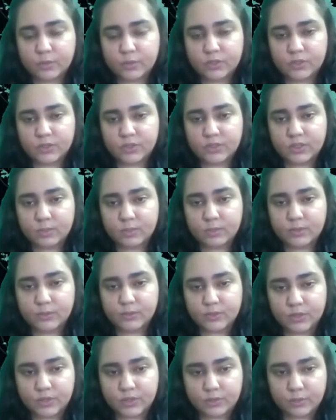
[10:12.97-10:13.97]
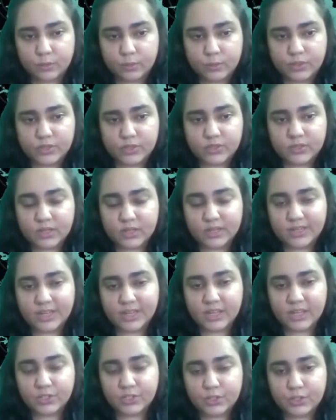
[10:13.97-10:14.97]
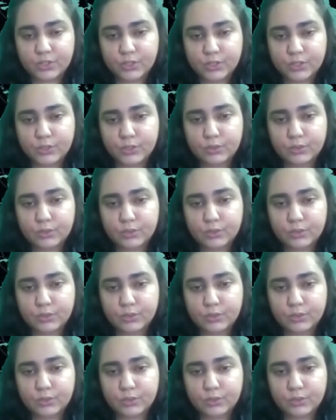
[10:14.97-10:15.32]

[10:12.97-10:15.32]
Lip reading: which is W0, which is attached